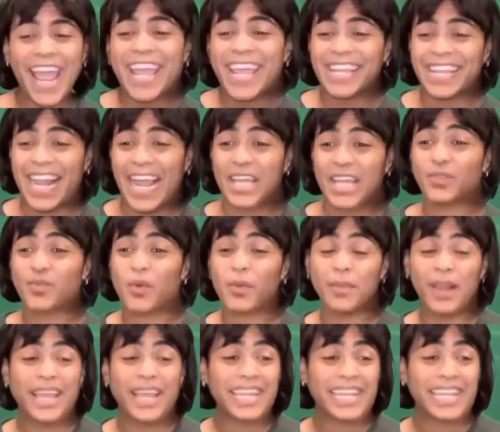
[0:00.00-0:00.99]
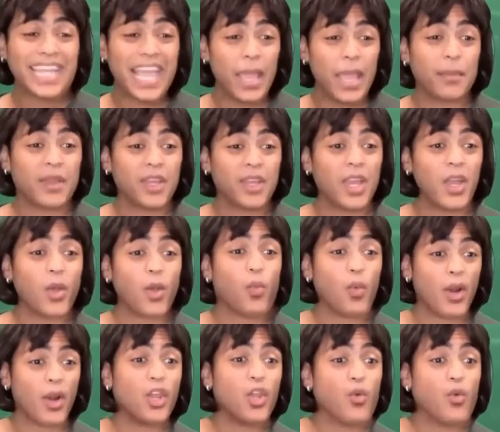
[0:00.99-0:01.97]
Hey, class, we're playing a game
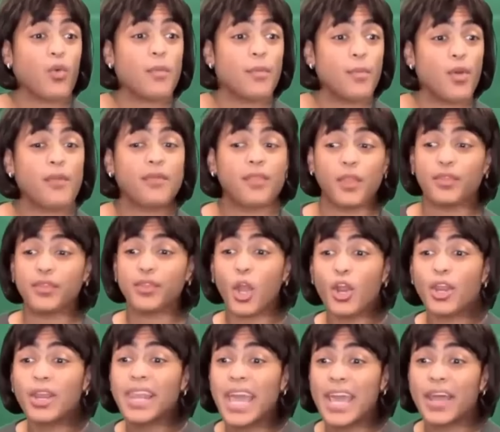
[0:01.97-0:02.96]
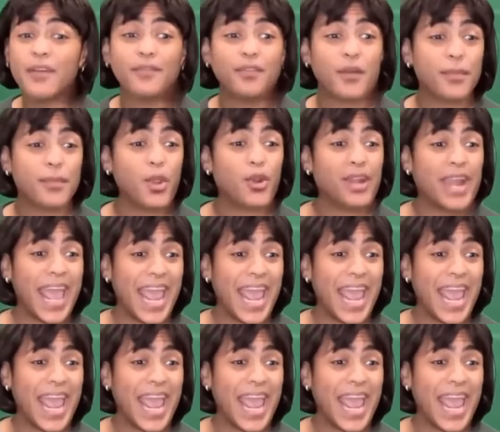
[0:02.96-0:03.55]
again where we remove the third letter from